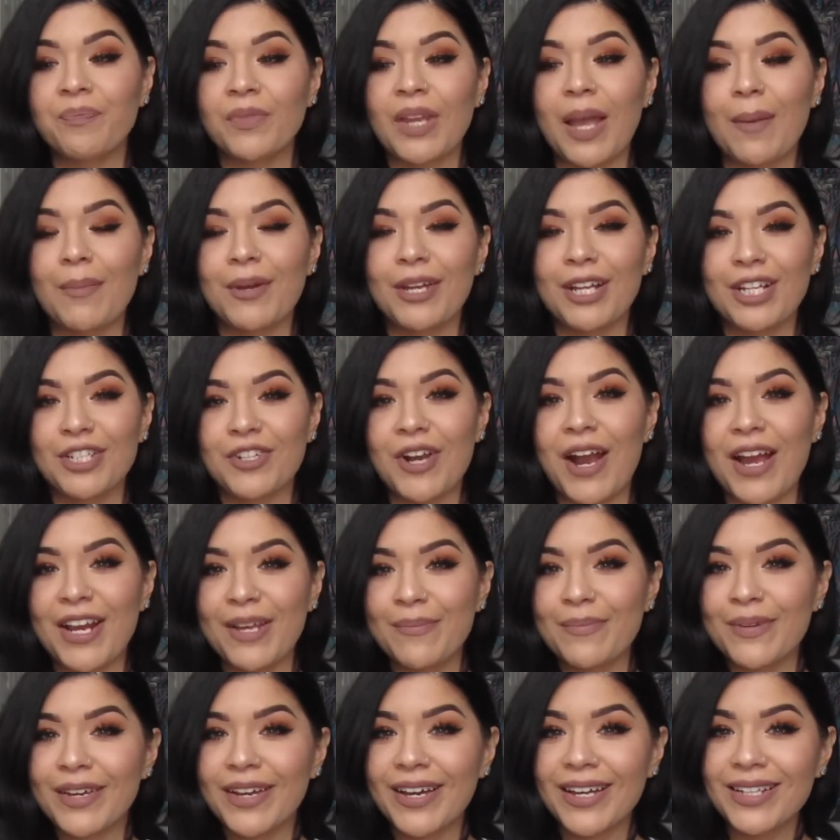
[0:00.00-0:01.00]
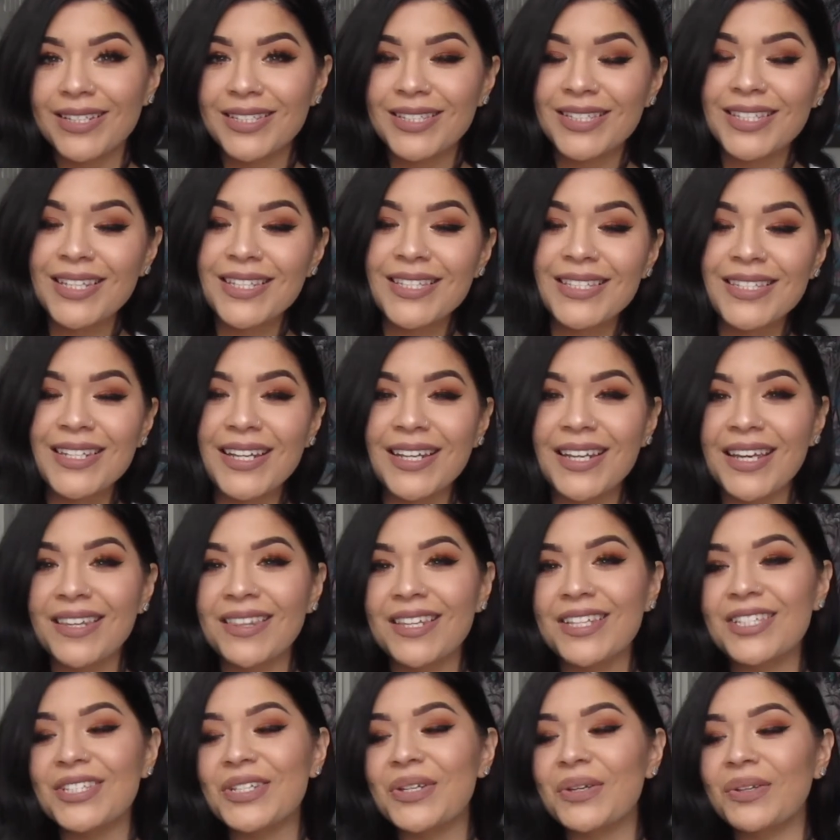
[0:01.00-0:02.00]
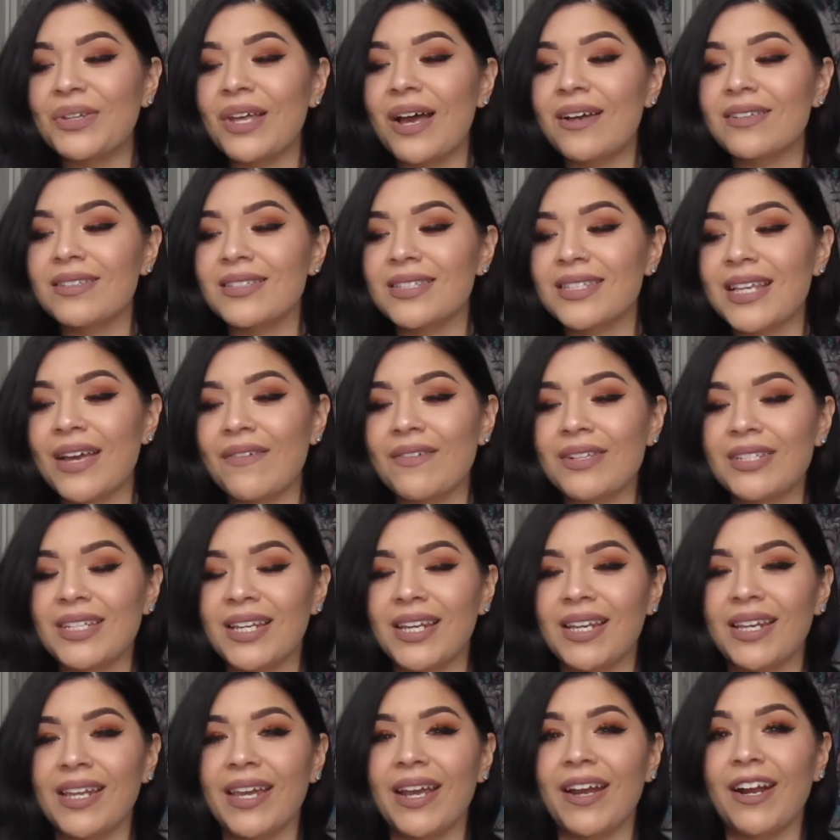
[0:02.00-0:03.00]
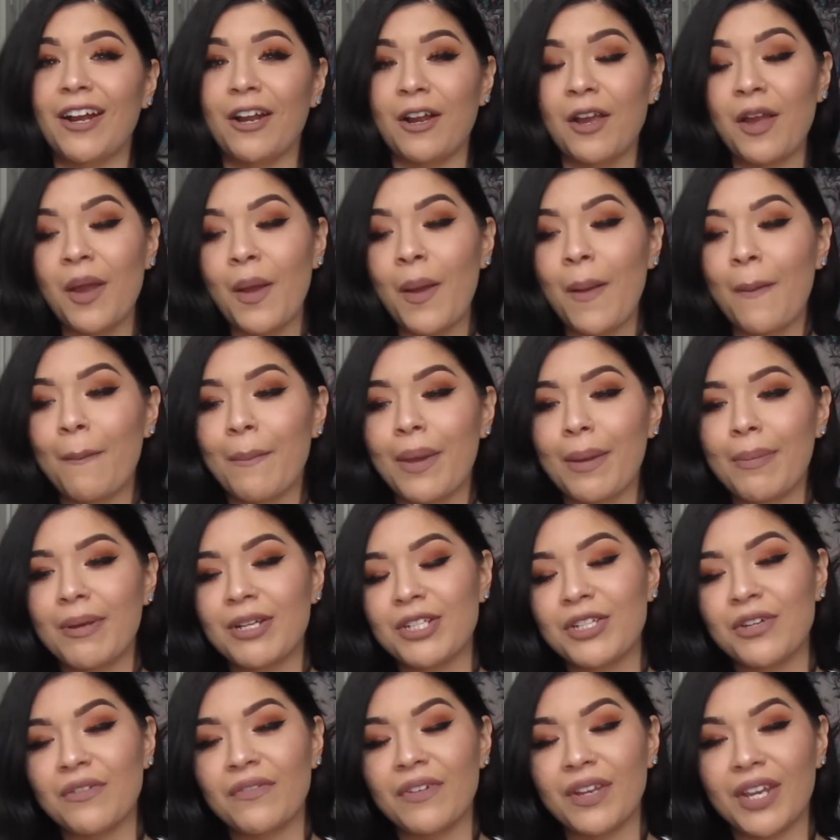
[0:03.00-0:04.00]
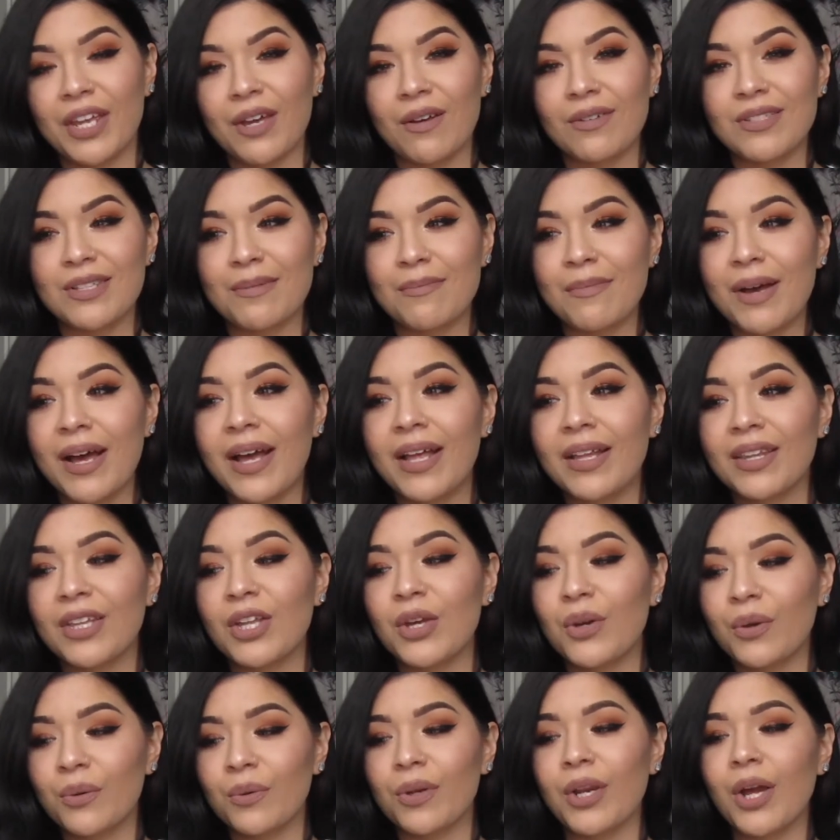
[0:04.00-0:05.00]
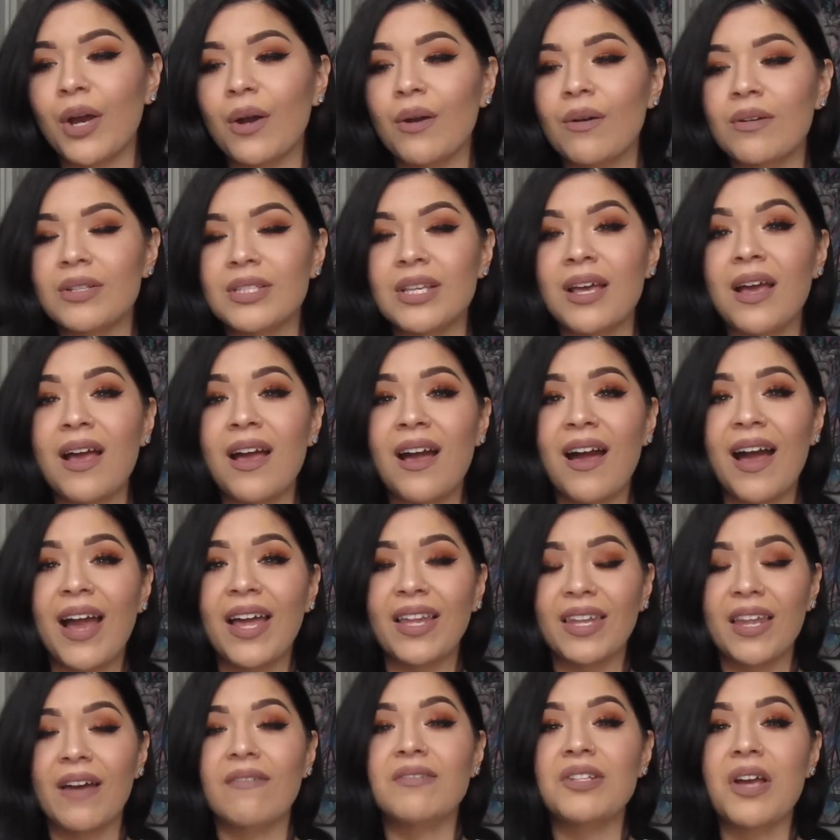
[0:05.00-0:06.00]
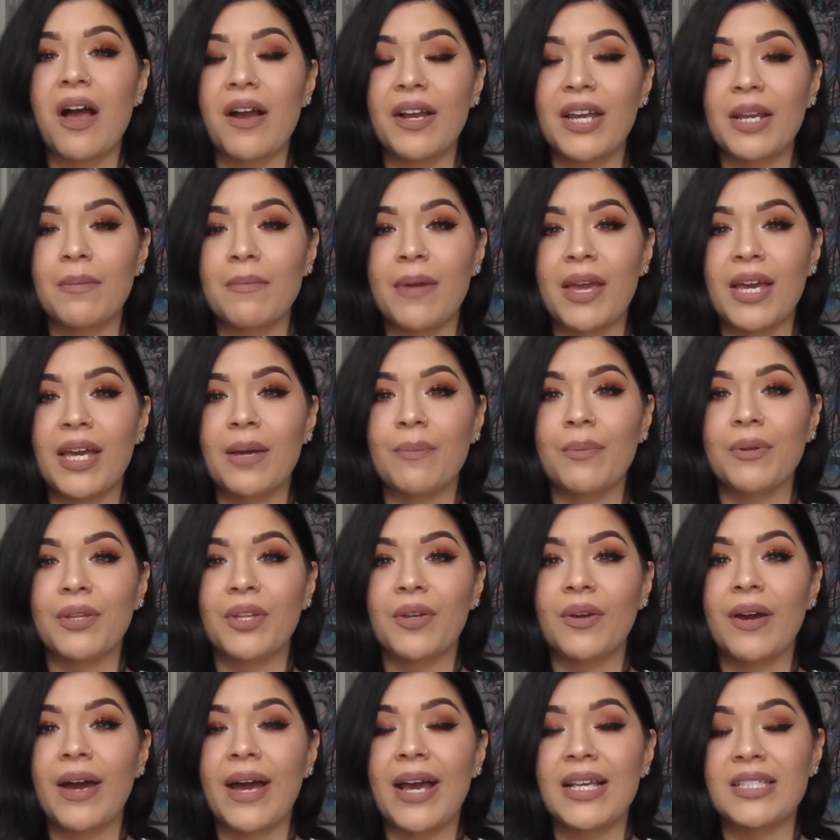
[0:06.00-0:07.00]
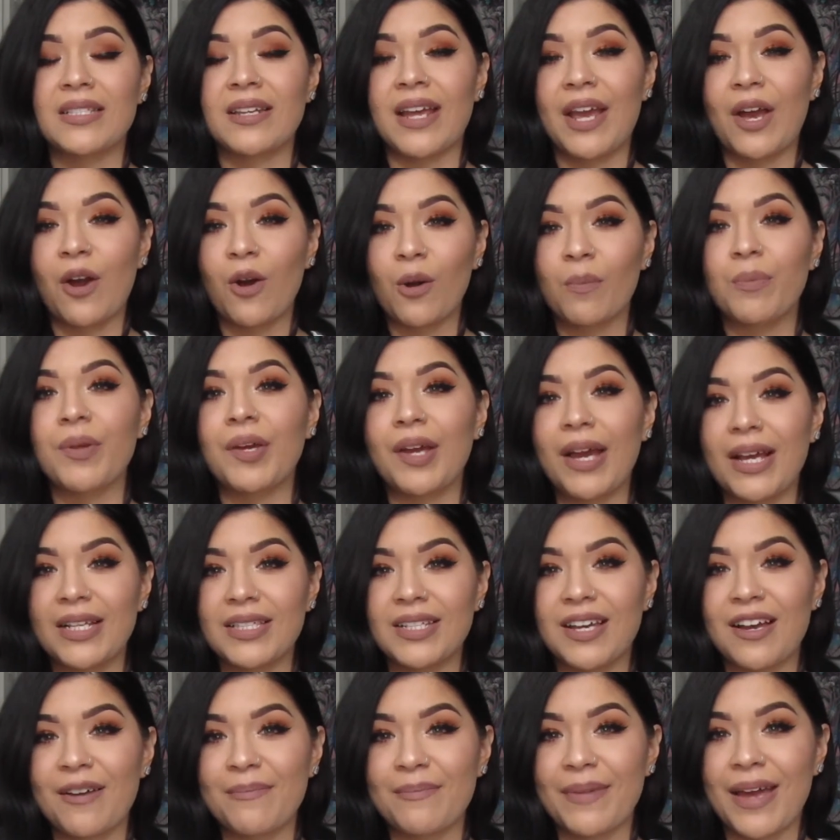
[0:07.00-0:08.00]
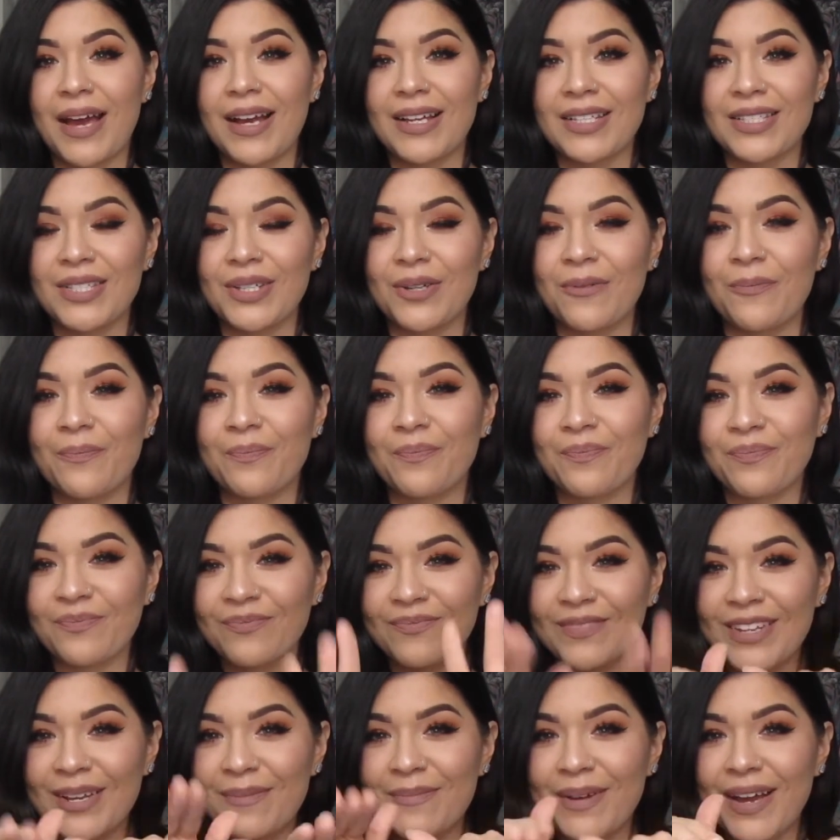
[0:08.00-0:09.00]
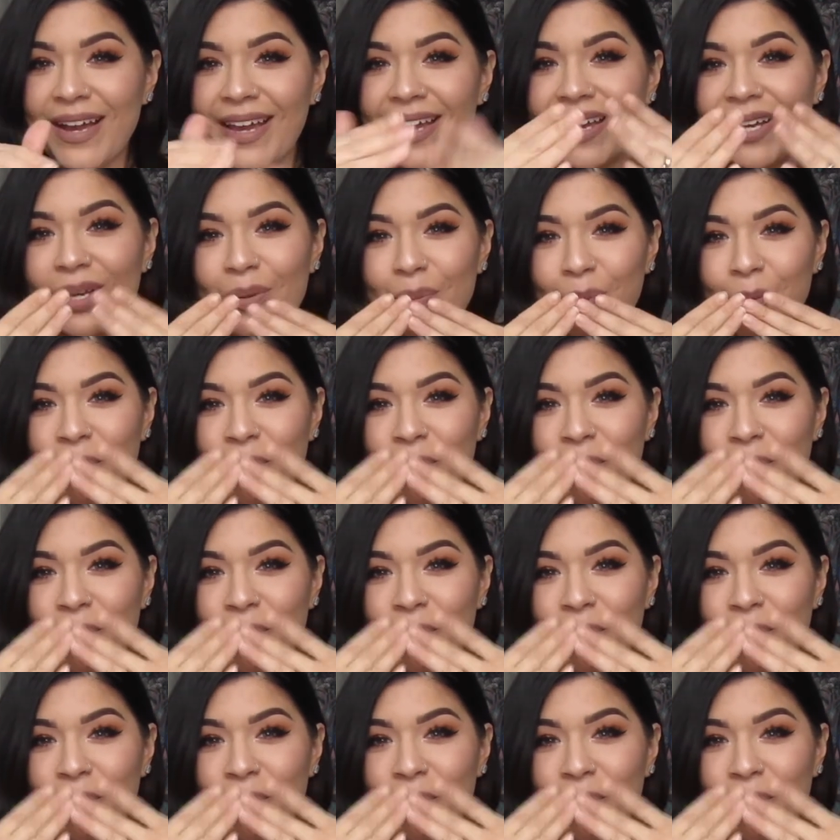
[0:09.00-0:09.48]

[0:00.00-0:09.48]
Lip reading: I'm going to try to be consistent in this 2017 year. Maybe 2 videos a month. Who knows? I love talking makeup with you guys, and I hope you guys come back soon. Bye.